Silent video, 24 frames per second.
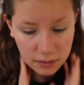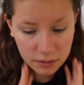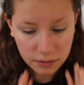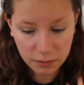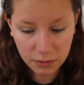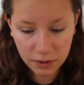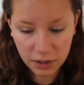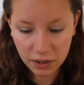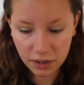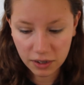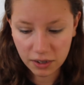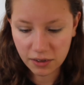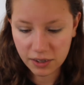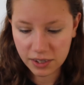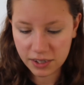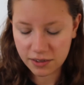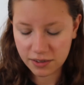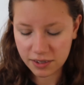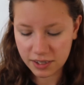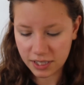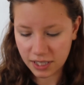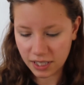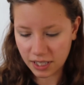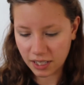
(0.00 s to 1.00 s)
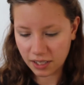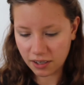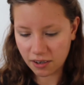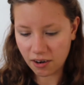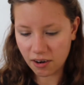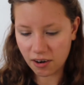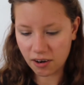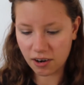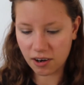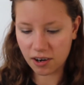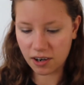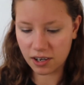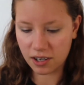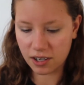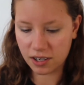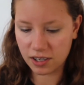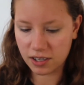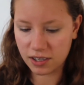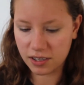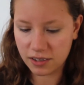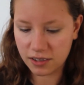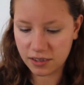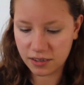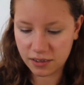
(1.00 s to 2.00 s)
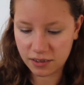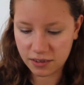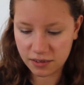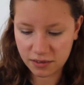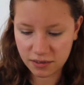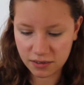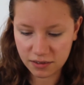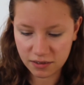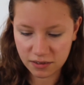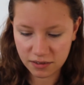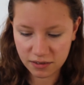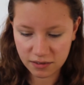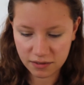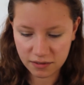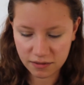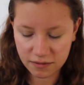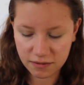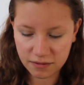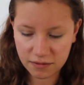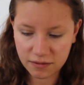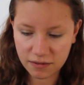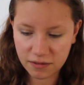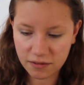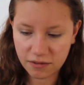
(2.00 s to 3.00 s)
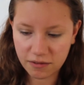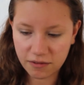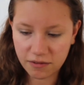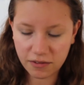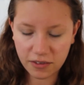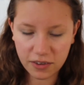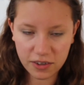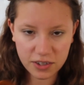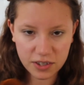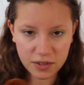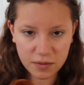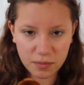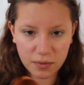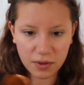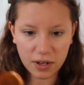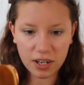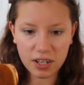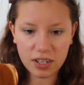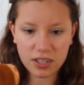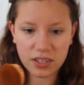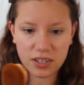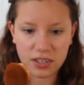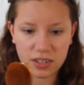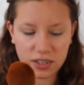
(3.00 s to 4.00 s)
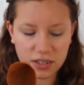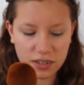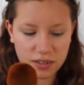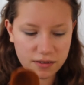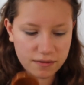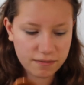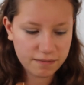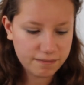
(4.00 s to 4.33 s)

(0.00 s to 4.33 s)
we are going to take our first brush